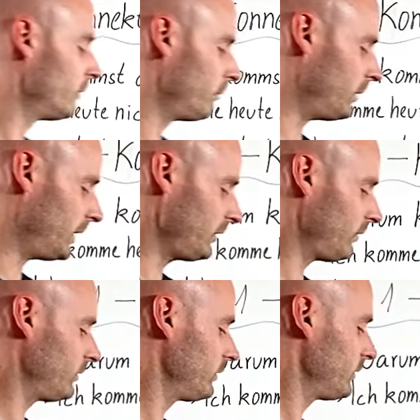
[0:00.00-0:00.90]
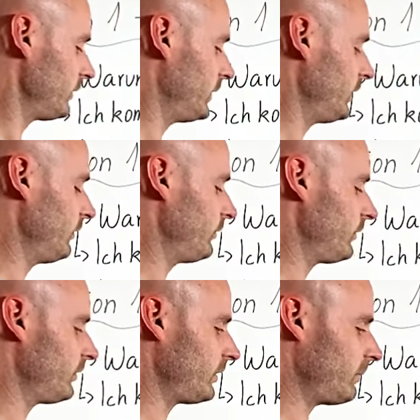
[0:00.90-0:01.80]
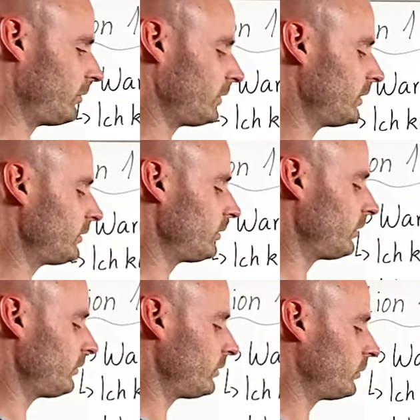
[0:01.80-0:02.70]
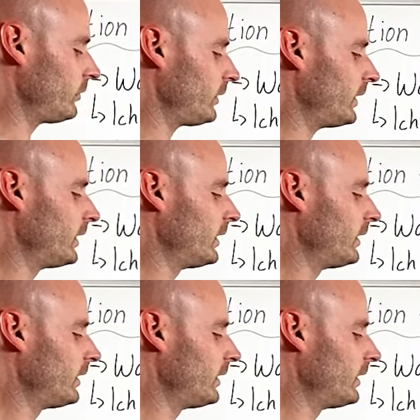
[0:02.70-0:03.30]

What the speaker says: But if it's a subordinate clause, you would say